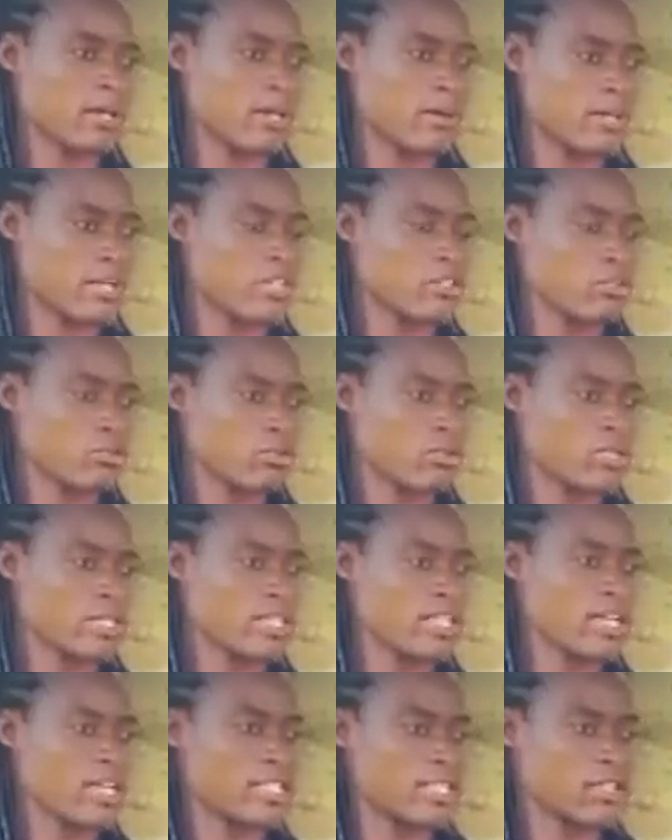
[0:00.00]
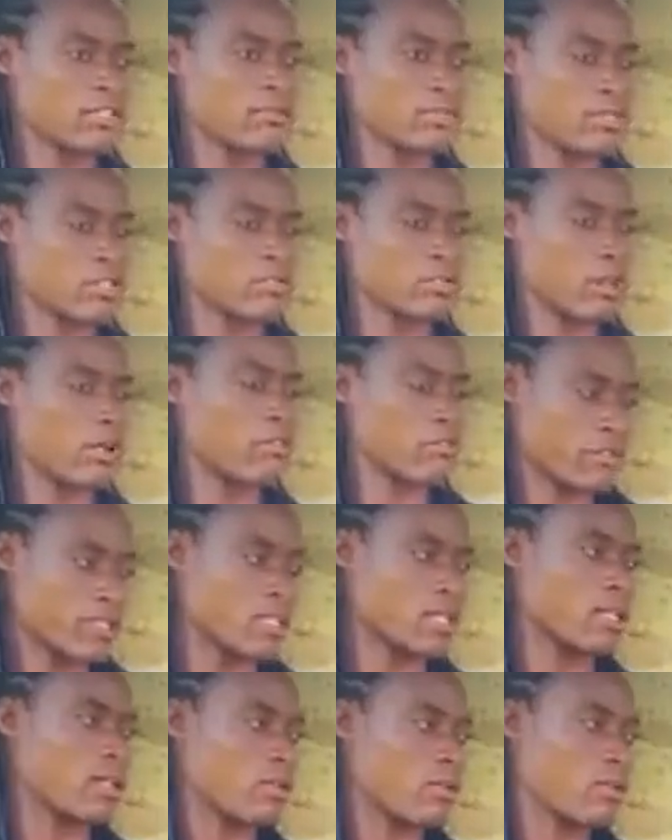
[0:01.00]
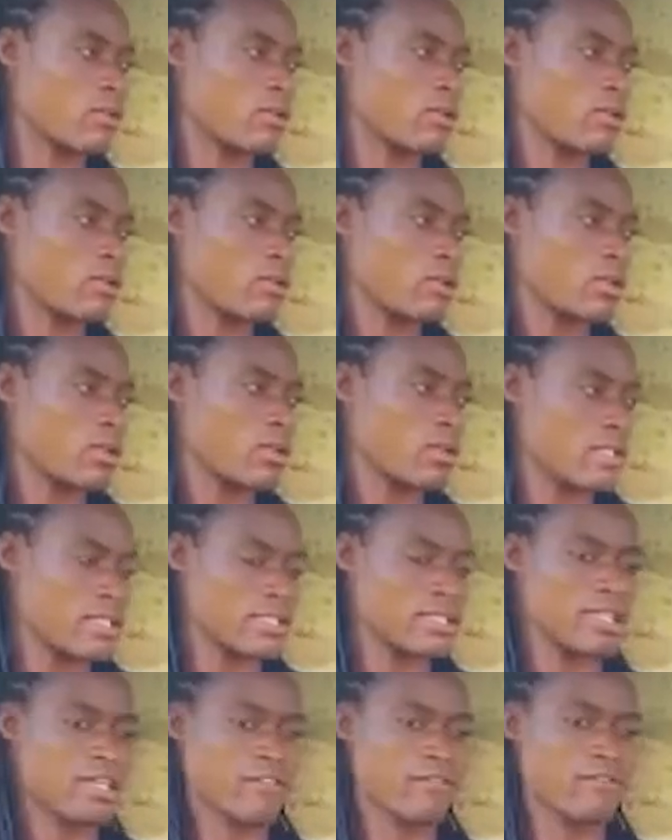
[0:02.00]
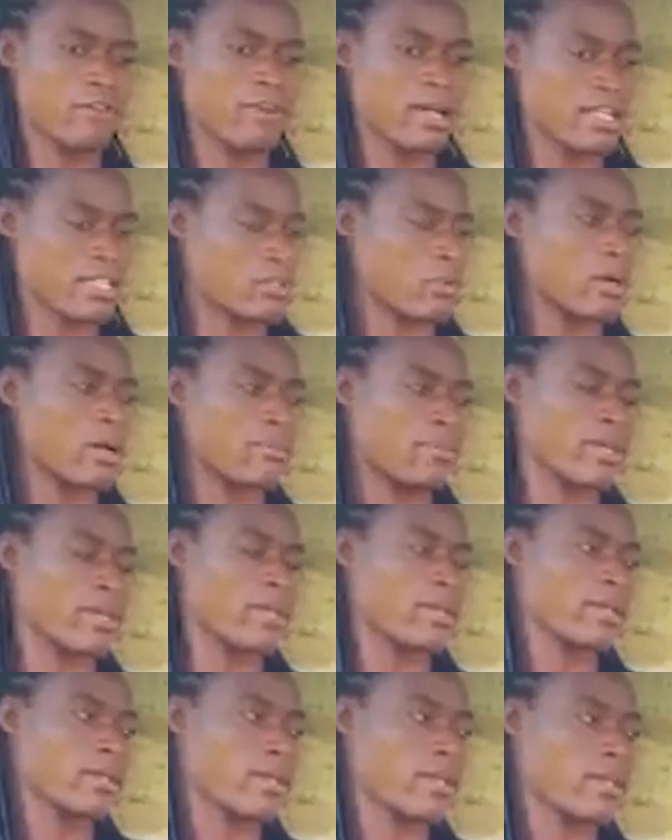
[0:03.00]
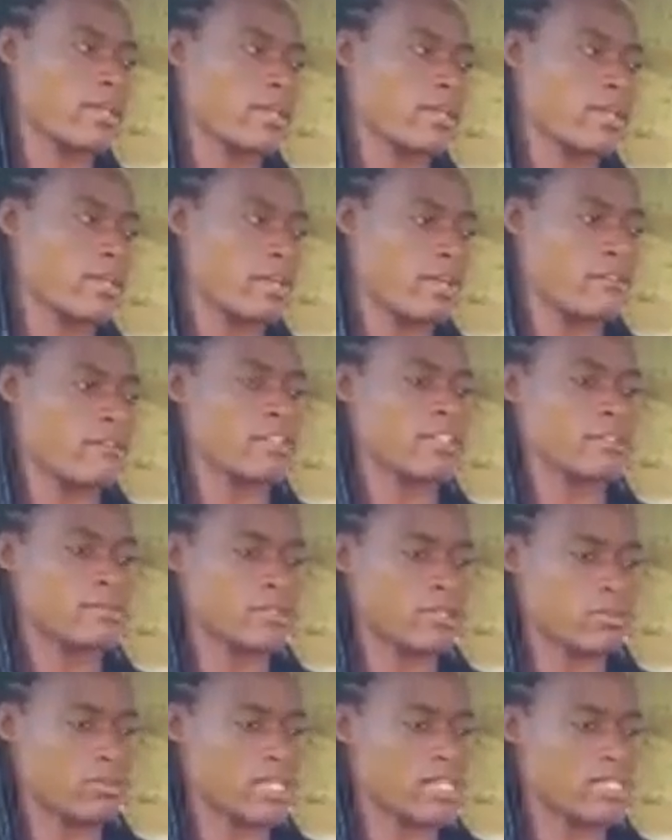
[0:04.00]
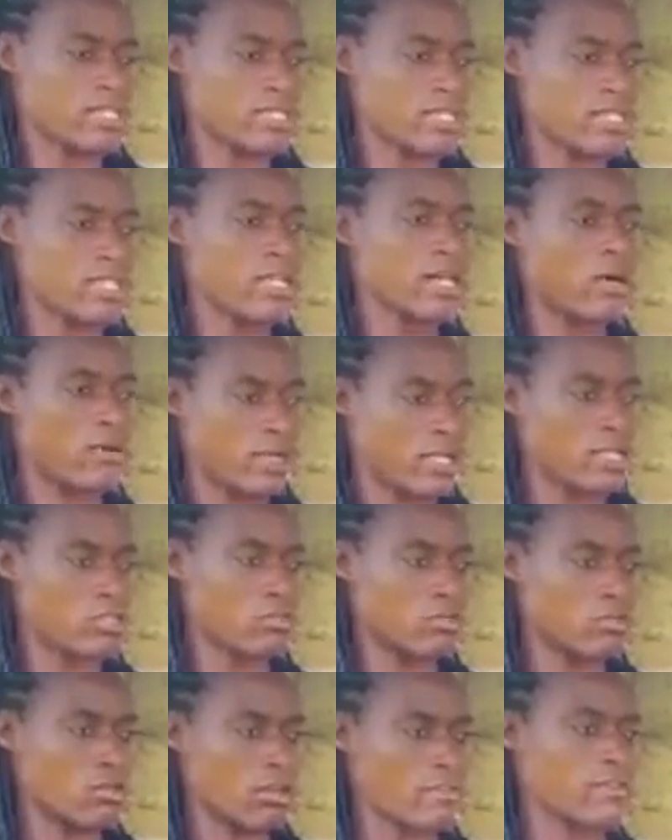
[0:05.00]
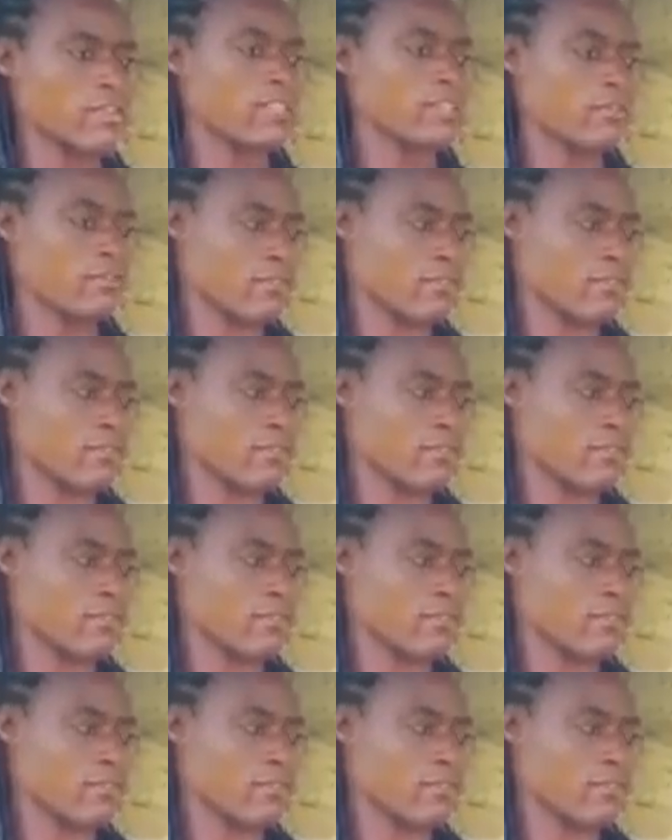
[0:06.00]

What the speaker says: I'll get to know either it is spiritual or physical. It is therefore by it will appear. If it is spirituality, I'll get to know if it is